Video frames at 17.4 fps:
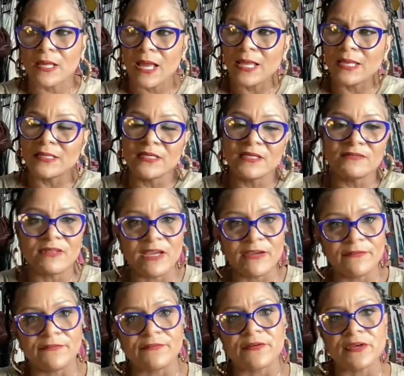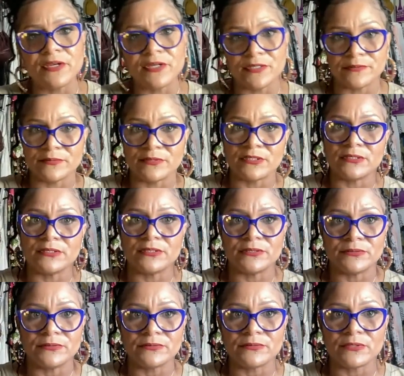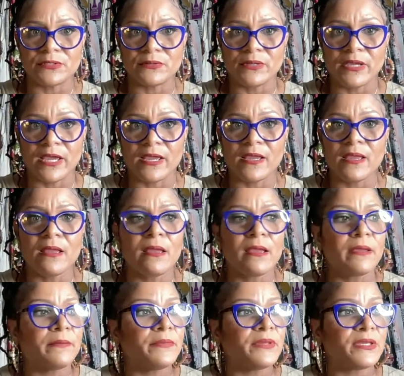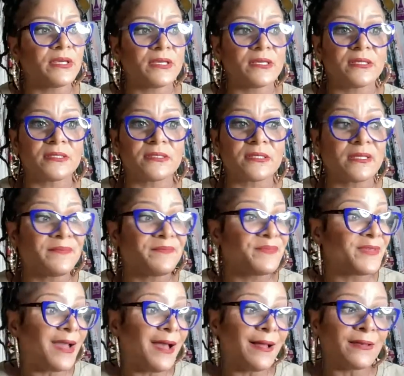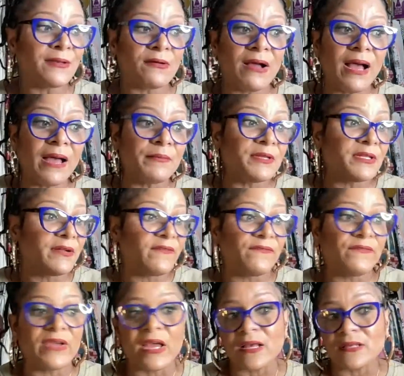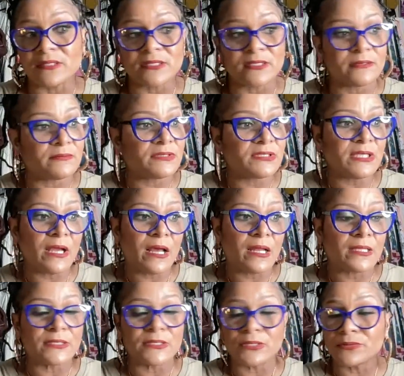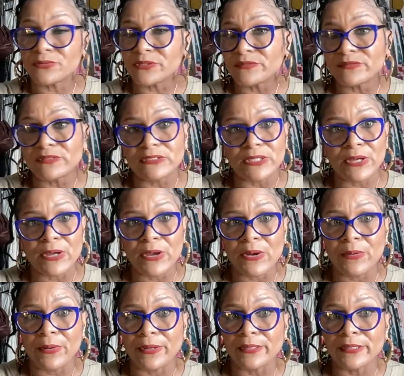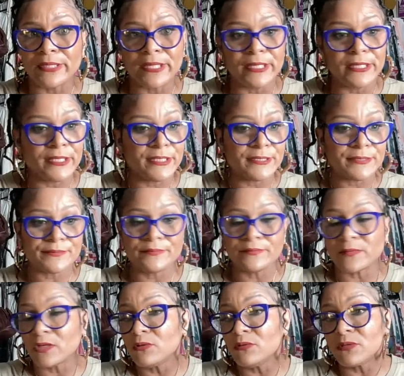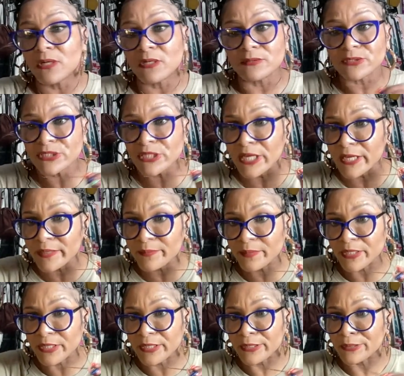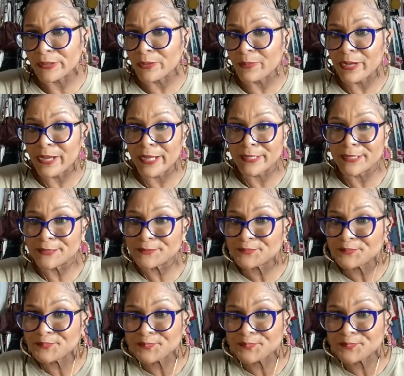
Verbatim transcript: I leave that for him. Okay. Because y'all know I have done found something, child, at the thrift store and honey. Who gonna check me? Nobody.